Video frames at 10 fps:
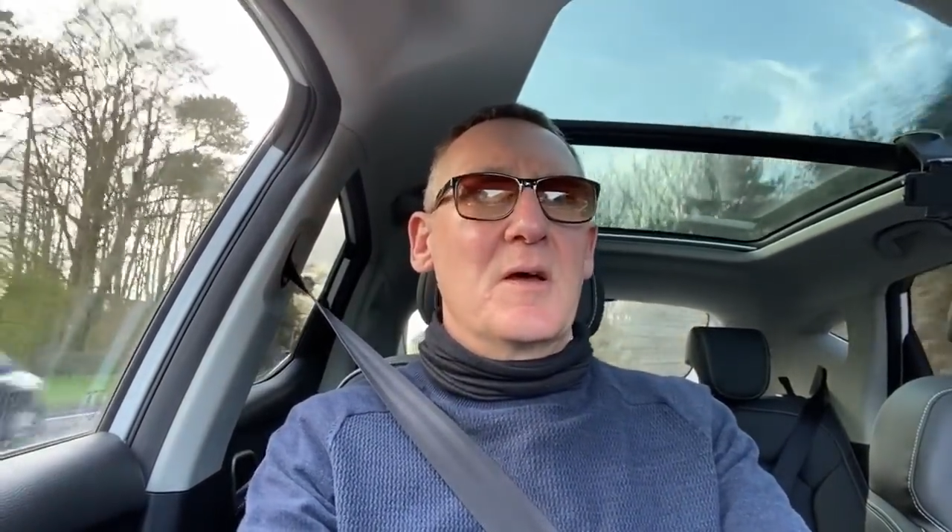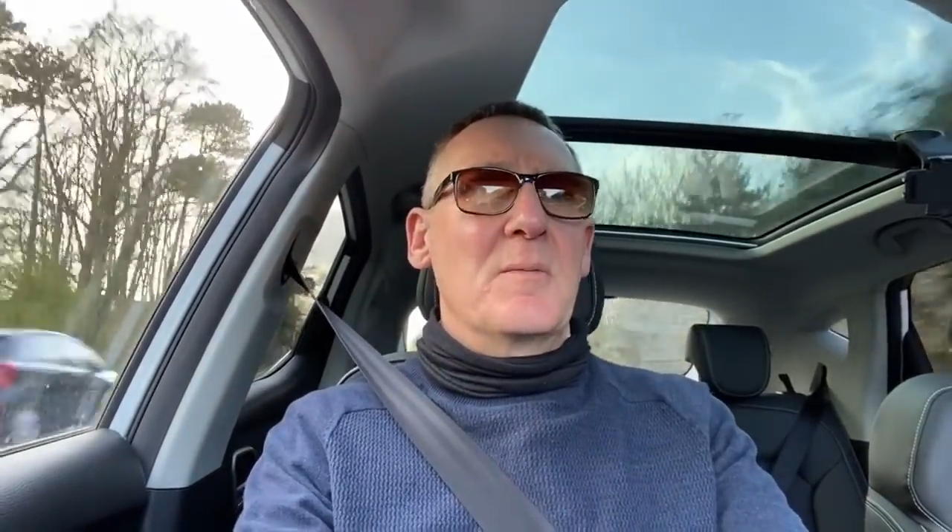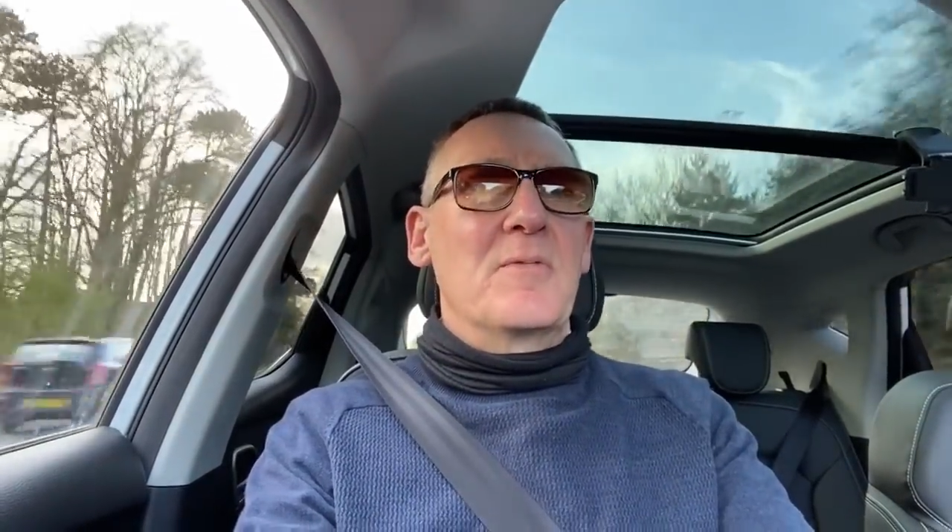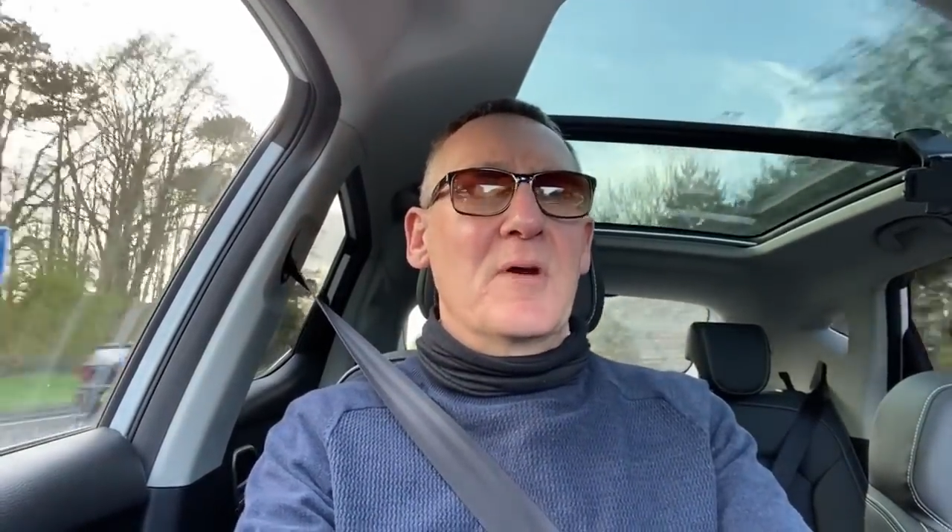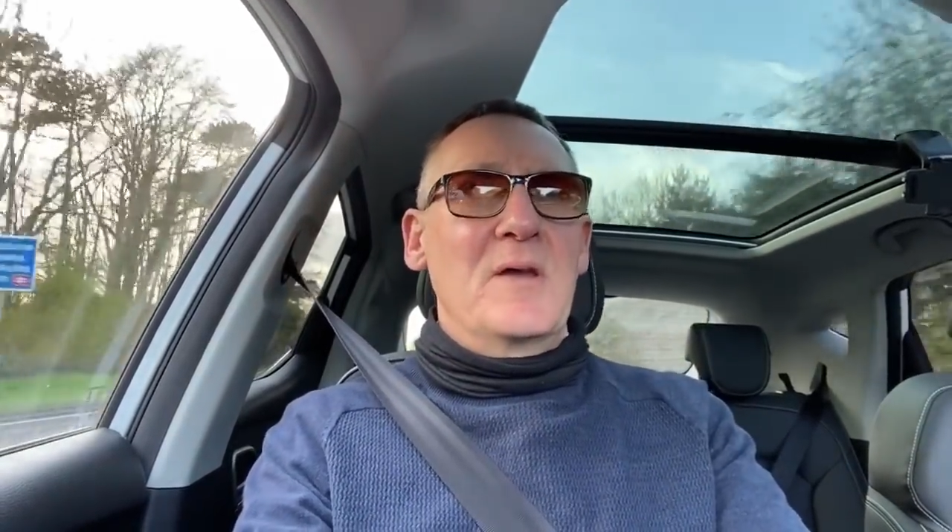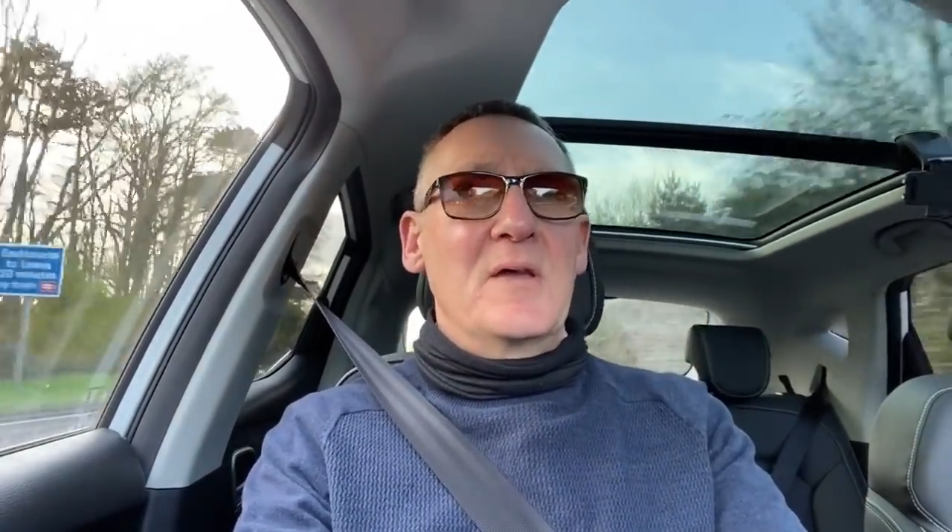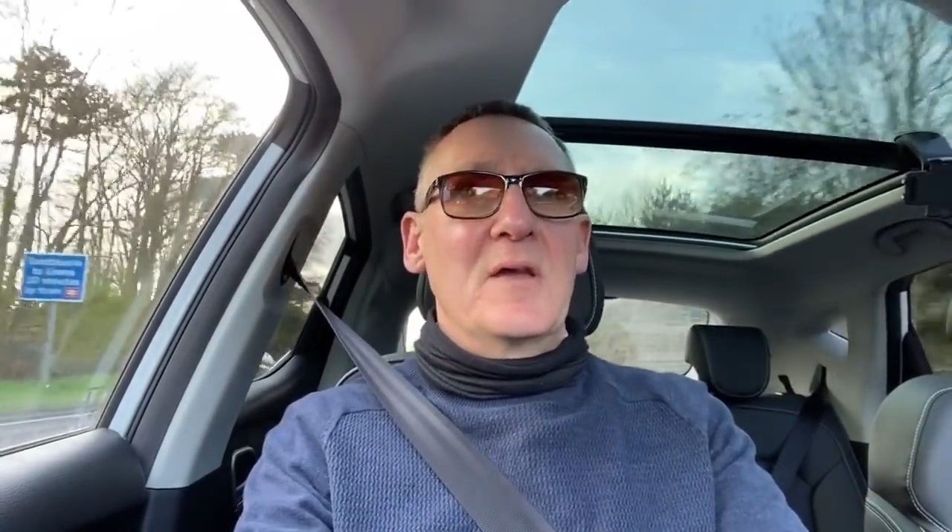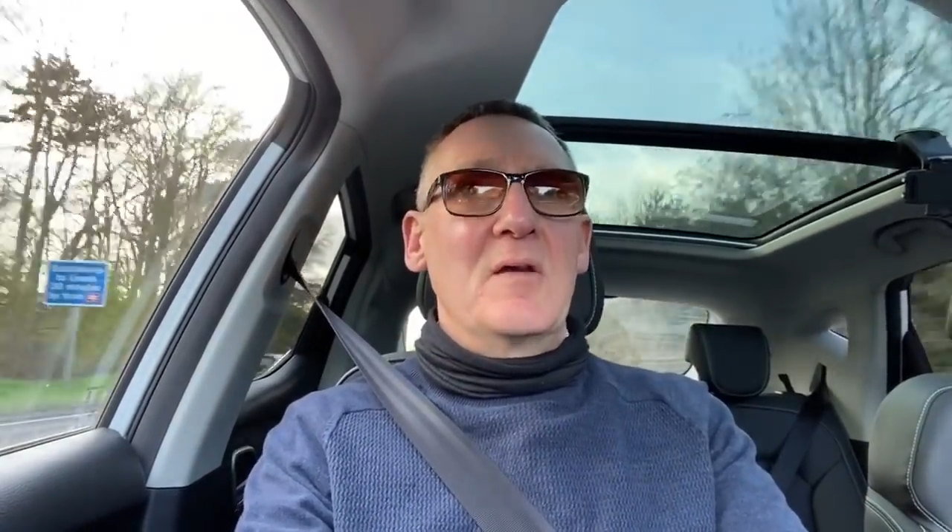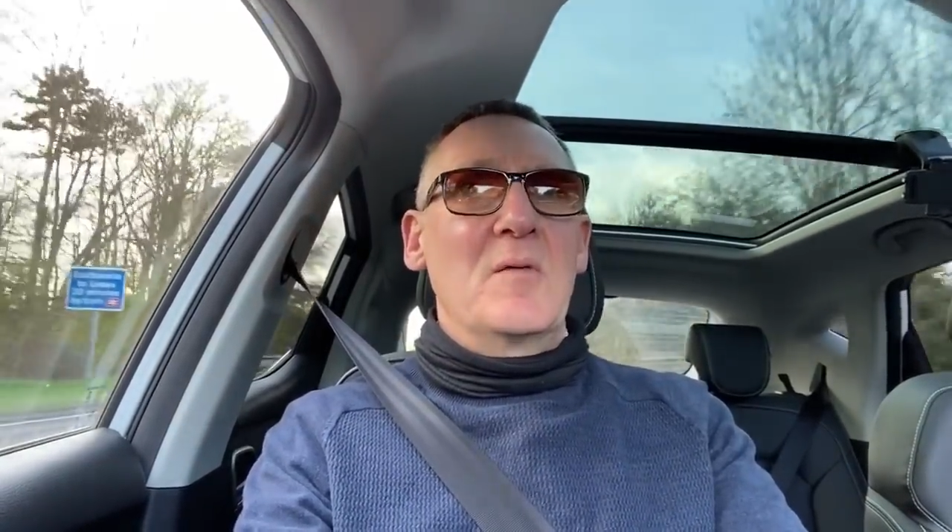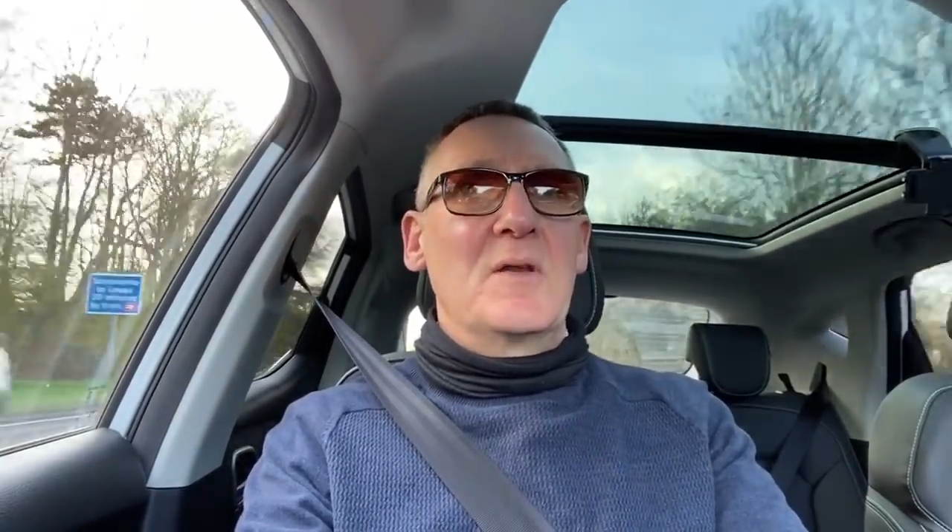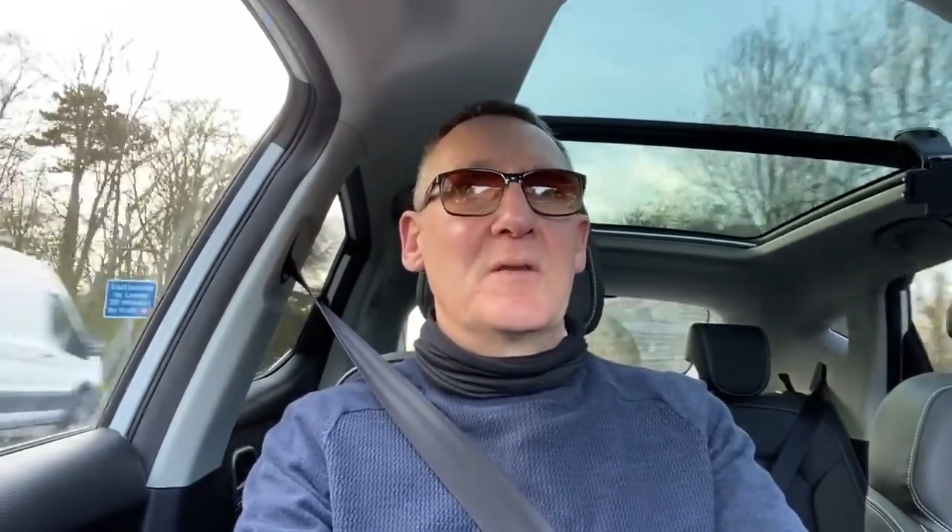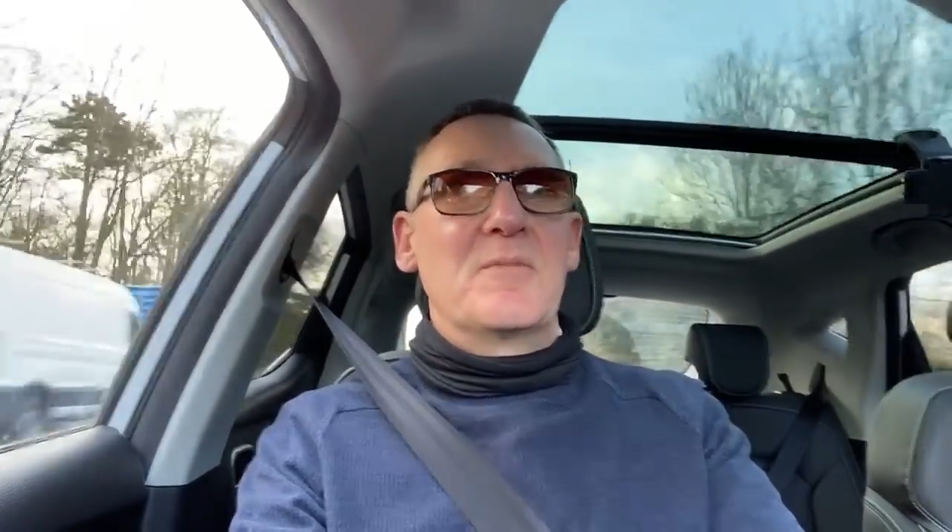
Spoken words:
braking when the